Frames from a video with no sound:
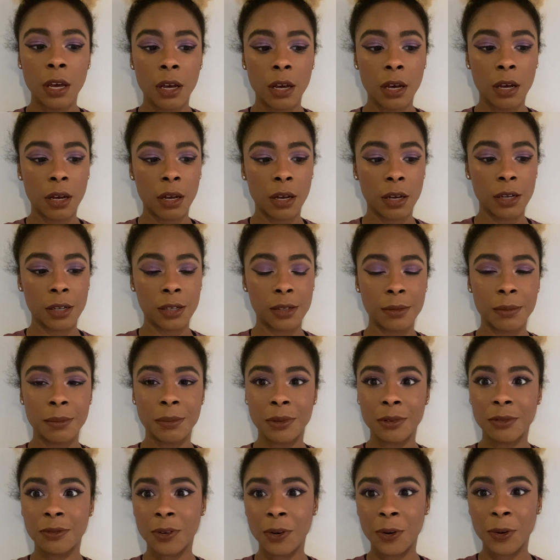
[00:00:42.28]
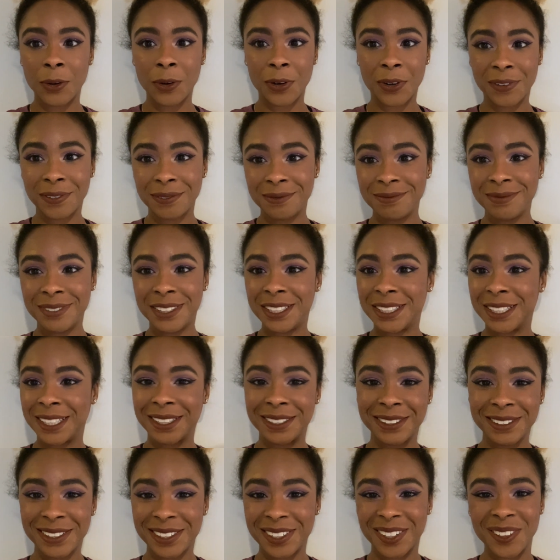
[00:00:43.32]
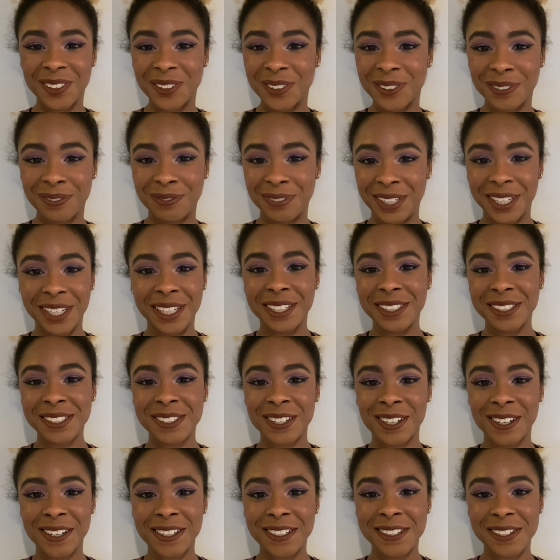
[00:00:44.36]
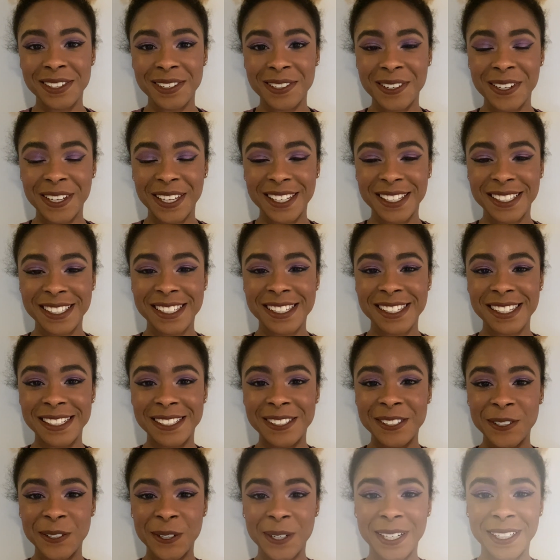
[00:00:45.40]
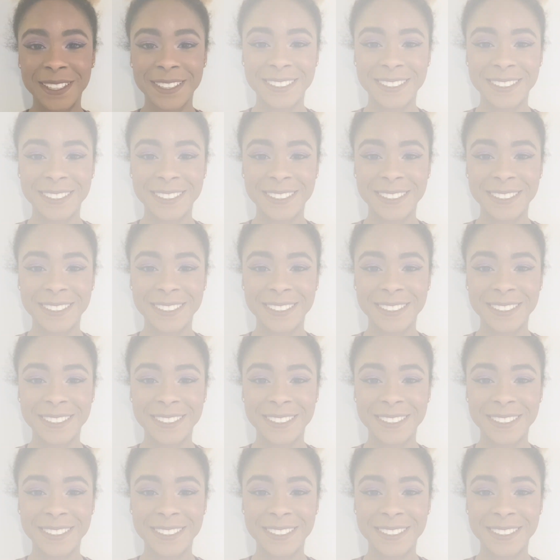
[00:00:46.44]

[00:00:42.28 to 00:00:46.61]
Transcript: uh, before you know the whole video started so yes enjoy